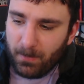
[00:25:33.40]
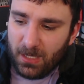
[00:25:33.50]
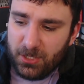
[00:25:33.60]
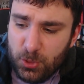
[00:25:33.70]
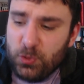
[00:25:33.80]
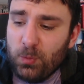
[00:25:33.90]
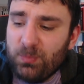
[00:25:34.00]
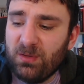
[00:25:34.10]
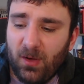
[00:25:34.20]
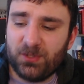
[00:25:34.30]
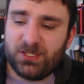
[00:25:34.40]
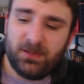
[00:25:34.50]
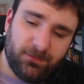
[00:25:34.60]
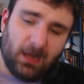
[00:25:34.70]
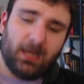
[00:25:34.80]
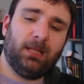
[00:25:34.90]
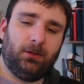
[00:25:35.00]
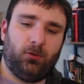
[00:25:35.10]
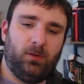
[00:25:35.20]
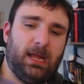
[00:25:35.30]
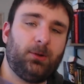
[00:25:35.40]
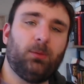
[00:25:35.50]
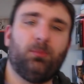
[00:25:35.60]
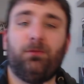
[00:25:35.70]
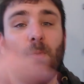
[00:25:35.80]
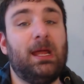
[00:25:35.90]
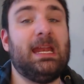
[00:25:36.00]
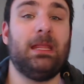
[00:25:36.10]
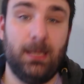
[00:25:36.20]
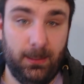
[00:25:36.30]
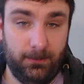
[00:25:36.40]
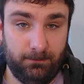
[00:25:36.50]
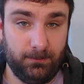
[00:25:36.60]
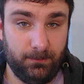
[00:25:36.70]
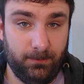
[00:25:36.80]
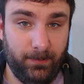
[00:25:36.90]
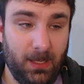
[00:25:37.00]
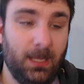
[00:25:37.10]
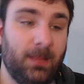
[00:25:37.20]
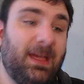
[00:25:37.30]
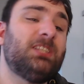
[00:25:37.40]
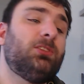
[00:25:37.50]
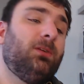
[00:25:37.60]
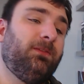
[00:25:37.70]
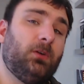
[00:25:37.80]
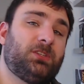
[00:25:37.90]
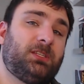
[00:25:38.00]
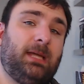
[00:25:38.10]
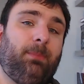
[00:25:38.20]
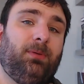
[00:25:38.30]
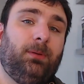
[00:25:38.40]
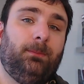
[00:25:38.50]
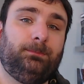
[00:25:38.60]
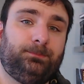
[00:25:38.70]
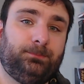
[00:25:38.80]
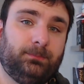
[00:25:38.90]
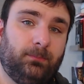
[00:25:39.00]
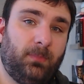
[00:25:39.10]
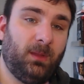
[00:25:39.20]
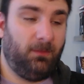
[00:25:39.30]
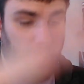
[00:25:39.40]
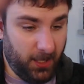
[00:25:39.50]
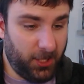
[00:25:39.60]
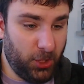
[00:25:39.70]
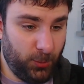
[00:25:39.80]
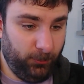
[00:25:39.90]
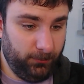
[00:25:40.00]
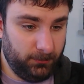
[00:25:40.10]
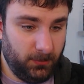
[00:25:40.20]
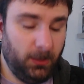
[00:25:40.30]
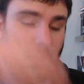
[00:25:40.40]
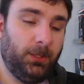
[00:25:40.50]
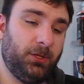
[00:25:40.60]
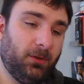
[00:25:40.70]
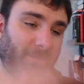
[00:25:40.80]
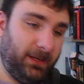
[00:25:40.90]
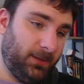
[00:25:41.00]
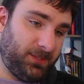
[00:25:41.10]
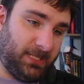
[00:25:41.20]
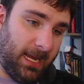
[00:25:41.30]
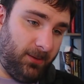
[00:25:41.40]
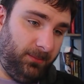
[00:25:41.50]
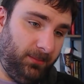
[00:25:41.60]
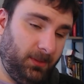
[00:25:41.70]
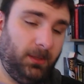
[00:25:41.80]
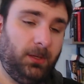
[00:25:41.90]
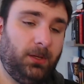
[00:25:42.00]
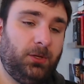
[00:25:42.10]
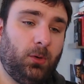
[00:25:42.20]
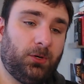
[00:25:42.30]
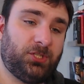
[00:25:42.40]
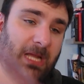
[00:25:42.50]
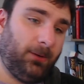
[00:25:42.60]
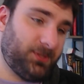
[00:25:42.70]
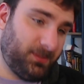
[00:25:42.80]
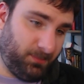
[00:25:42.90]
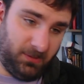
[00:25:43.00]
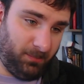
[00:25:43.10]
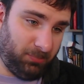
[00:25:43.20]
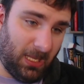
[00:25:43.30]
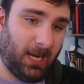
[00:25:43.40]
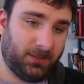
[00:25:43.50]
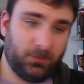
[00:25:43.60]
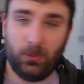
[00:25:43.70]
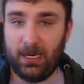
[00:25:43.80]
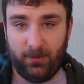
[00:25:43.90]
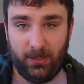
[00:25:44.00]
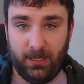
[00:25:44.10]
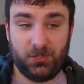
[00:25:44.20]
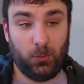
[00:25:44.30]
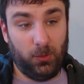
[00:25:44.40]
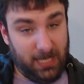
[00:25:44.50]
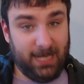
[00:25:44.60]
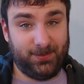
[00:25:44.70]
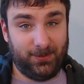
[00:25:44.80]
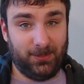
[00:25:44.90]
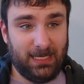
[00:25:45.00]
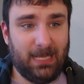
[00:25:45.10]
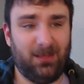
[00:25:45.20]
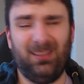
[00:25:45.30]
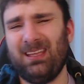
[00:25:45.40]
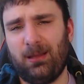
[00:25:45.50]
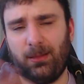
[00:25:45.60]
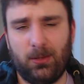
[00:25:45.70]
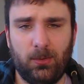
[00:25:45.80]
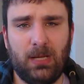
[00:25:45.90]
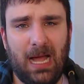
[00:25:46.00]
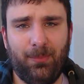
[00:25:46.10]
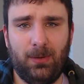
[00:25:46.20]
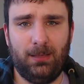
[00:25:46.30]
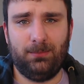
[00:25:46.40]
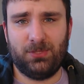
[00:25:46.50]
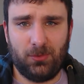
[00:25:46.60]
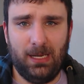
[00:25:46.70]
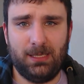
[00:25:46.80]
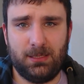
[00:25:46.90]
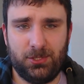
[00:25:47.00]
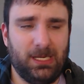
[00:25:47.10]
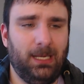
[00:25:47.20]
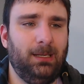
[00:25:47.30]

YouTube defaults to fucking the creator before anything. That's their first step. Fuck you. Your video's down. Your channel's blocked, whatever it is, or canceled altogether. Like, like copyright strikes and shit.